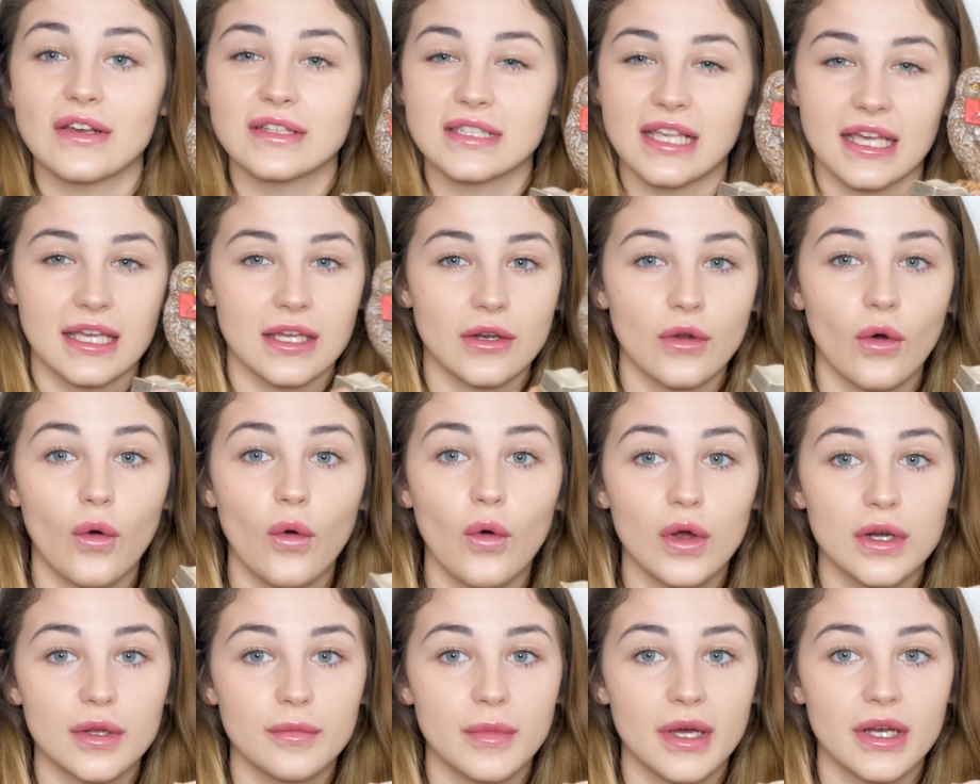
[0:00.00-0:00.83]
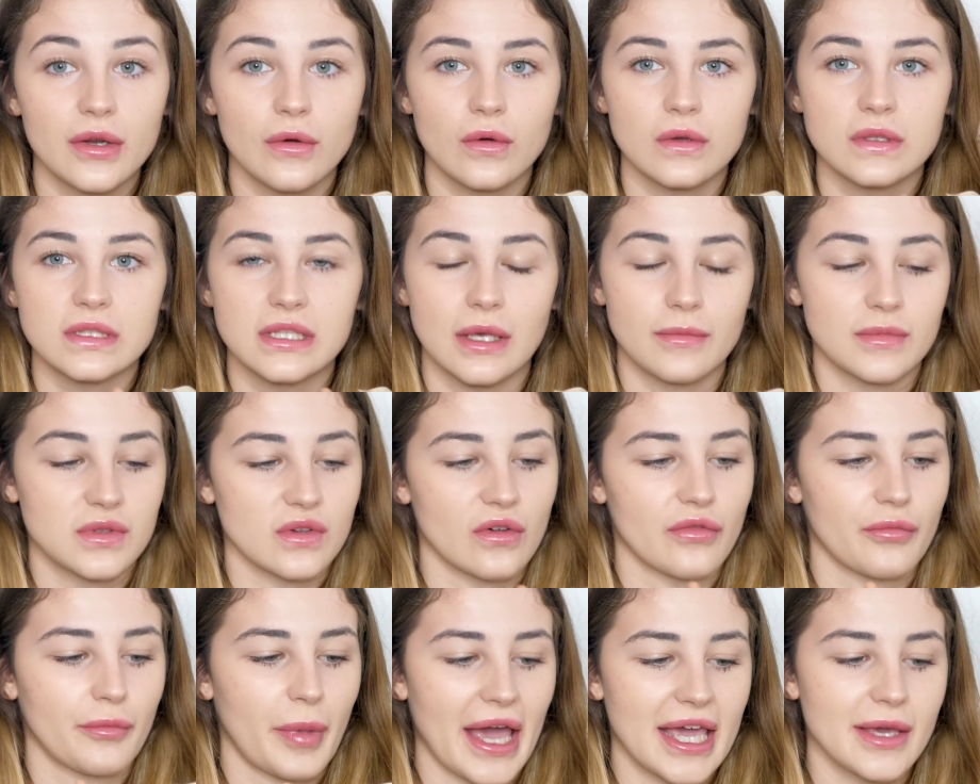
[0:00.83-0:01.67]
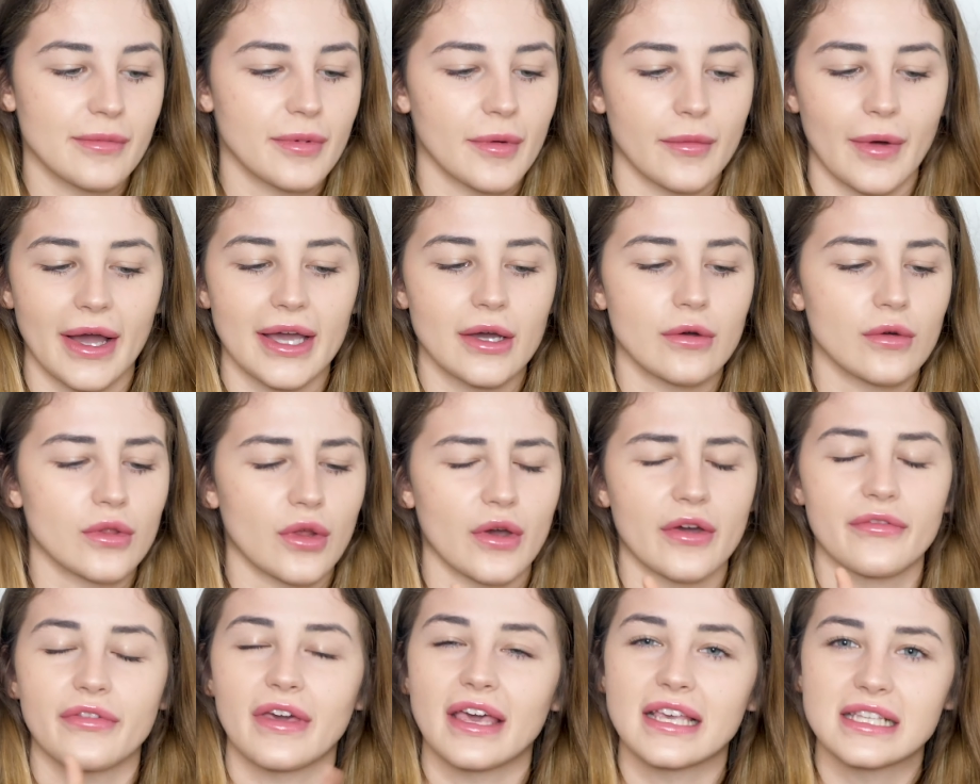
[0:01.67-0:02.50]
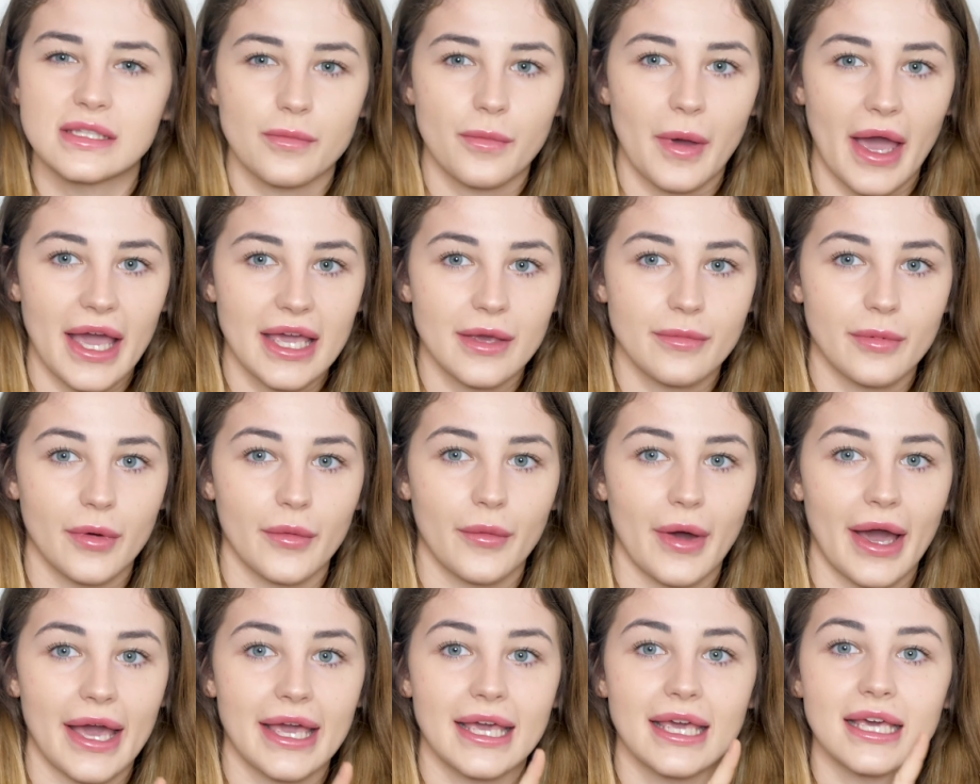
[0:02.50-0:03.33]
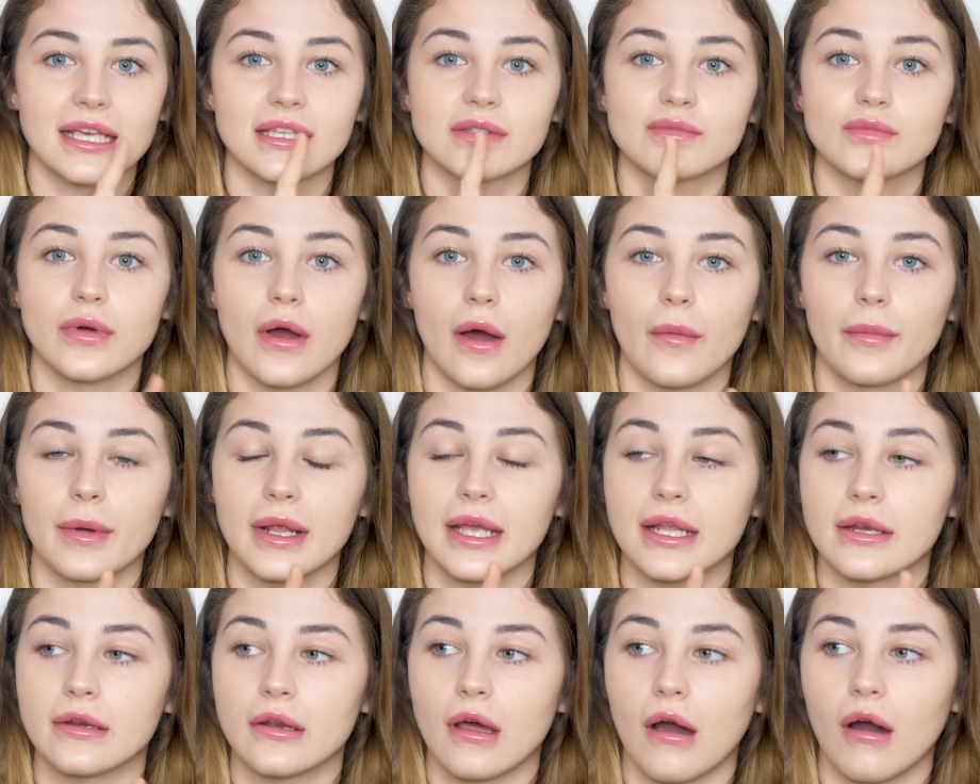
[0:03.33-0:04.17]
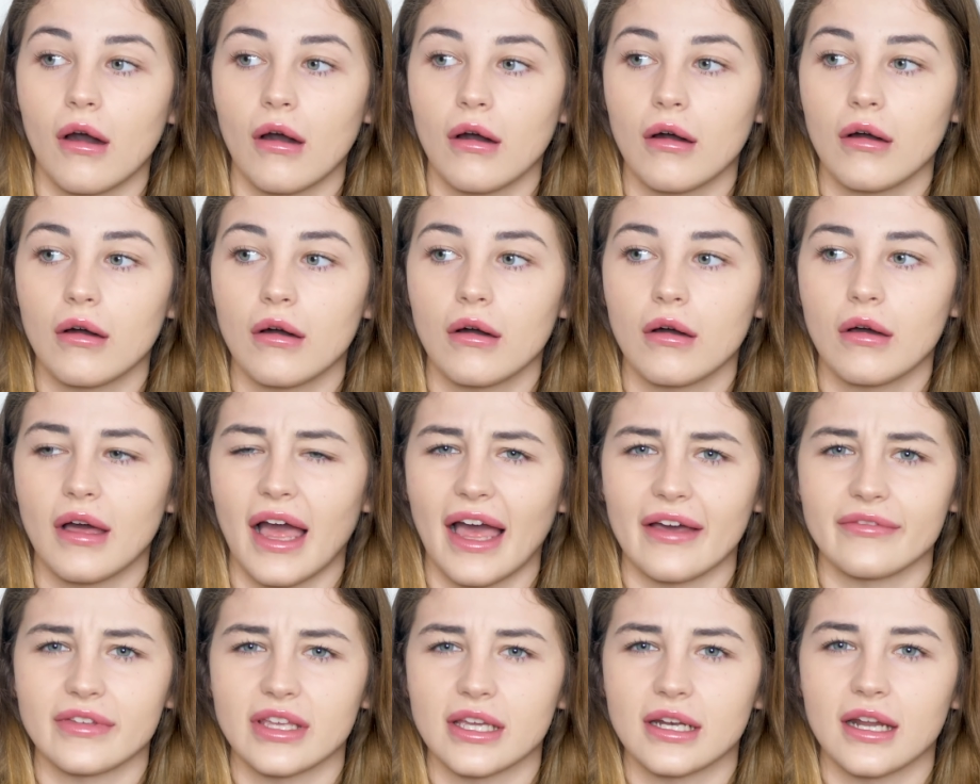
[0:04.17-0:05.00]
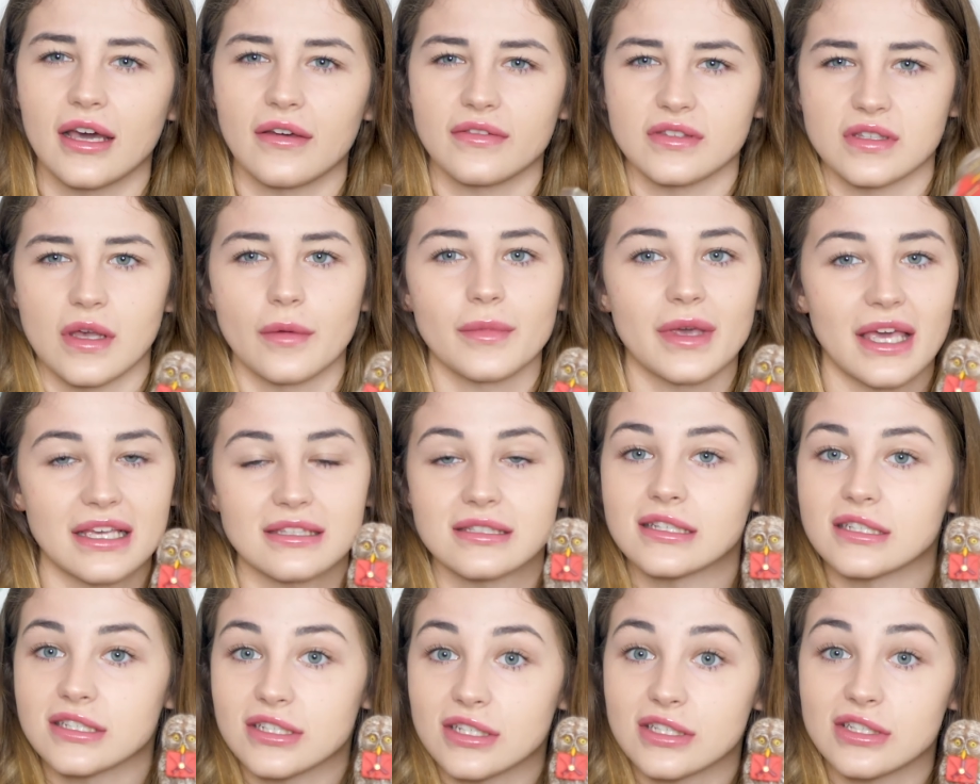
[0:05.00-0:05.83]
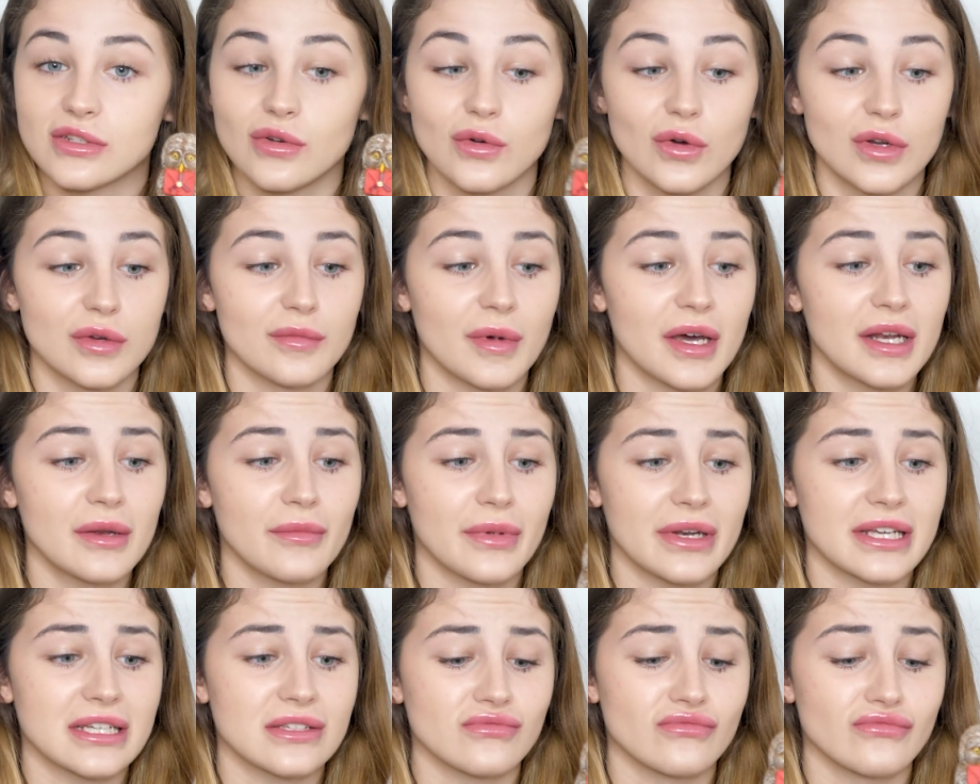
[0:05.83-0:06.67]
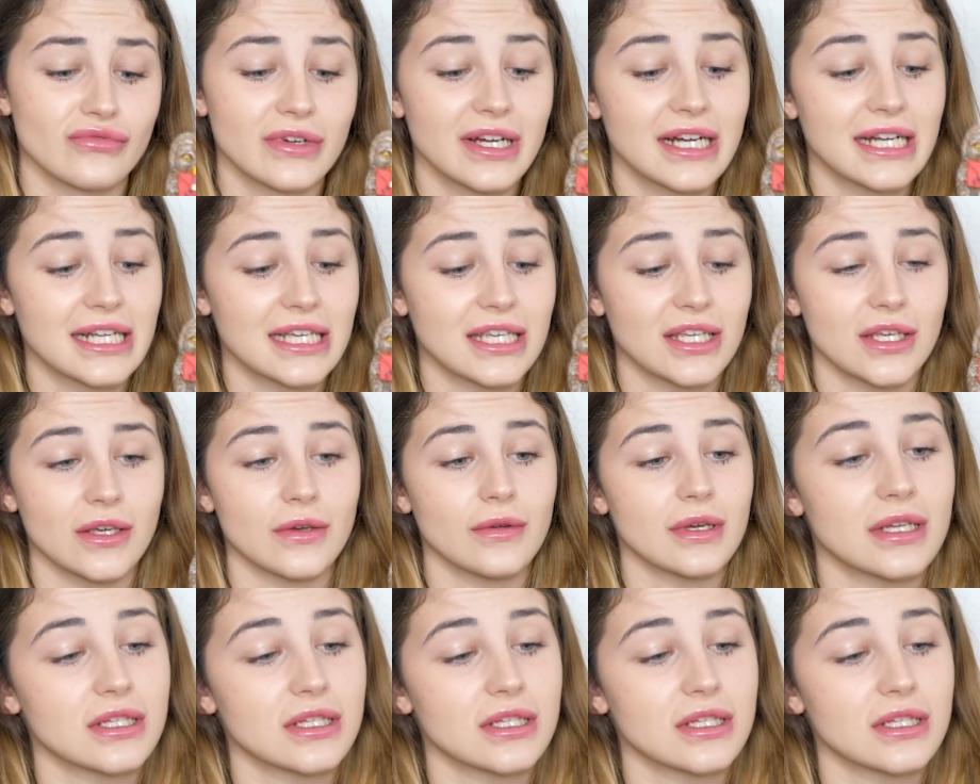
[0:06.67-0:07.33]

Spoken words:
looks like an ornament or some sort of paperweight, although if it is a paperweight, it's probably not heavy enough, so I'm guessing it's just an ornament, but it's really cute.